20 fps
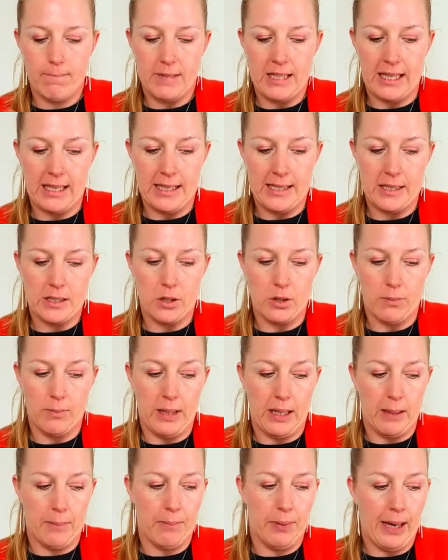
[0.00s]
that is
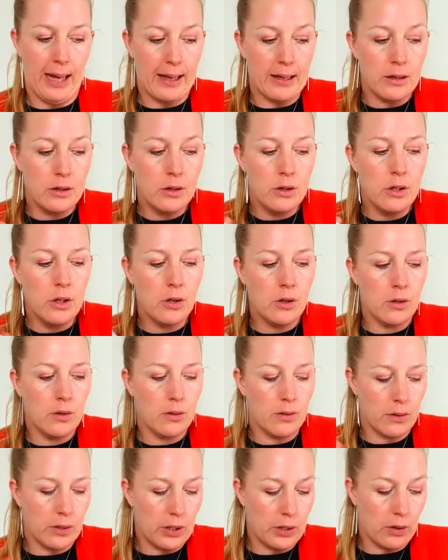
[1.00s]
coming. But I
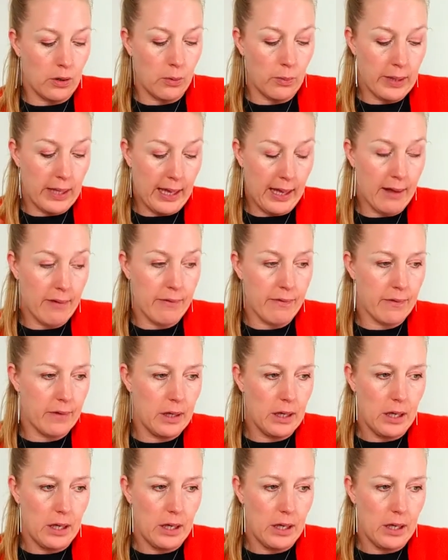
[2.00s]
know, you know, we have